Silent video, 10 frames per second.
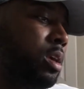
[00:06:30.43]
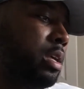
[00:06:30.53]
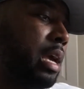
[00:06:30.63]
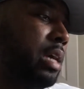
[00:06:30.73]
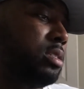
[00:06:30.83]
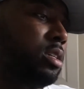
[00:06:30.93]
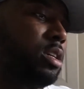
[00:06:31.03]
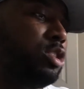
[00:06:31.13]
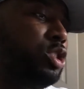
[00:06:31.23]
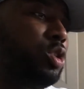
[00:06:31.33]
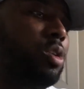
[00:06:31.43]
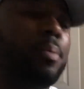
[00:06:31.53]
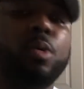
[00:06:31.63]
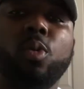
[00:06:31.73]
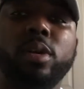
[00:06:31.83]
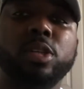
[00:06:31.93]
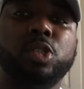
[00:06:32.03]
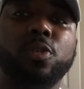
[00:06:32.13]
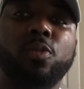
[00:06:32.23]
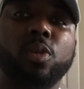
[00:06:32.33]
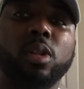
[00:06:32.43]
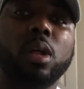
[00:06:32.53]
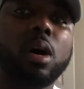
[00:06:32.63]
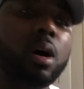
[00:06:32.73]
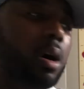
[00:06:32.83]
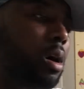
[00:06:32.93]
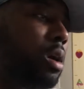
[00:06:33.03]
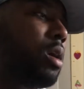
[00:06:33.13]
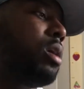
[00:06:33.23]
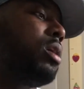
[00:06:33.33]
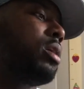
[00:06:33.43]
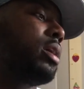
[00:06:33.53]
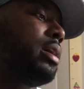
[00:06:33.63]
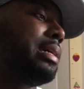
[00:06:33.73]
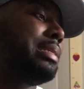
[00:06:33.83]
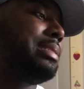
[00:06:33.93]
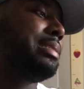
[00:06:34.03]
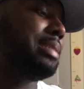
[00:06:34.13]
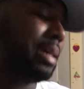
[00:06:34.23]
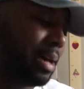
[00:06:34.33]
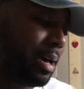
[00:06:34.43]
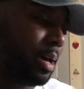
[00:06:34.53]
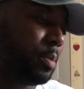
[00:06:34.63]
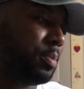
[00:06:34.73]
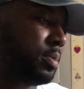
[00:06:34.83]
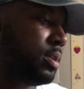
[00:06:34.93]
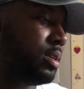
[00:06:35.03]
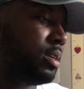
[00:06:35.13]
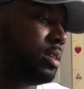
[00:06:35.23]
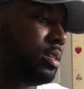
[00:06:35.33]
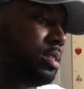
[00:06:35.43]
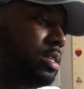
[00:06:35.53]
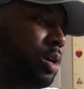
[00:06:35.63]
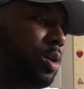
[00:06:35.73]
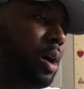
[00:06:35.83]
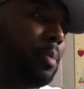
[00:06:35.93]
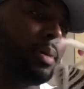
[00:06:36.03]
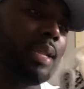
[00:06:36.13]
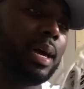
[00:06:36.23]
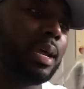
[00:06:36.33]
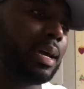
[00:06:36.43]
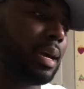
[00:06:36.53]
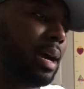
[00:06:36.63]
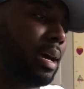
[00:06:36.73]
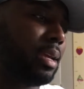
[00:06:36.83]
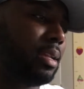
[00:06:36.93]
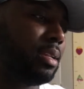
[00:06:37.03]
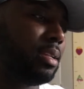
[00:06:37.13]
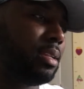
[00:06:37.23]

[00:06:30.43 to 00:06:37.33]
yeah, it's a good shoe. I've been wanting this shoe for a long time, so I'm glad I got it.